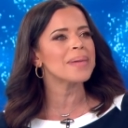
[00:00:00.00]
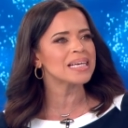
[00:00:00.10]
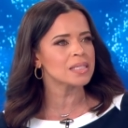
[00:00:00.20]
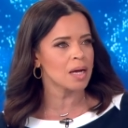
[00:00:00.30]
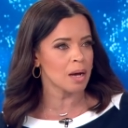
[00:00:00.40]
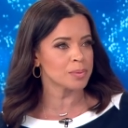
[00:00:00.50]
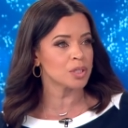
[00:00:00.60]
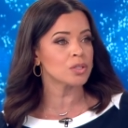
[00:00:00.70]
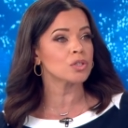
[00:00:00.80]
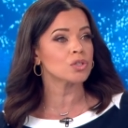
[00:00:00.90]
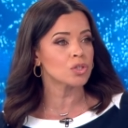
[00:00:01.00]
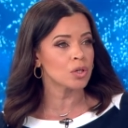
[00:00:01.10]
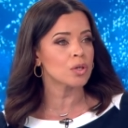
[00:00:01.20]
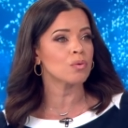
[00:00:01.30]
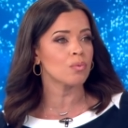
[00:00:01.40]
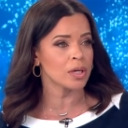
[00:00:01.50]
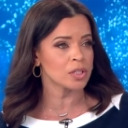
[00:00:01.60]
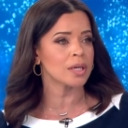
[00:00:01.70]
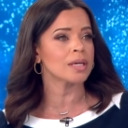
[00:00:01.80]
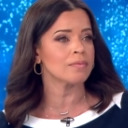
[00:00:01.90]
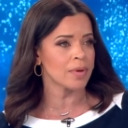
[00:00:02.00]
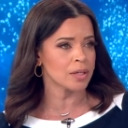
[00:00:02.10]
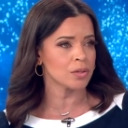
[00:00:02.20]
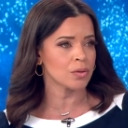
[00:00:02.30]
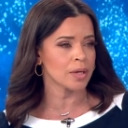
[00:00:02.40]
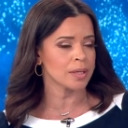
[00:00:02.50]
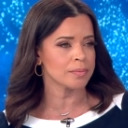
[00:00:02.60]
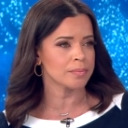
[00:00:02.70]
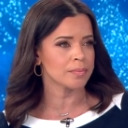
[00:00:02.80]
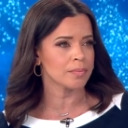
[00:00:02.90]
best options should Russia invade Ukraine?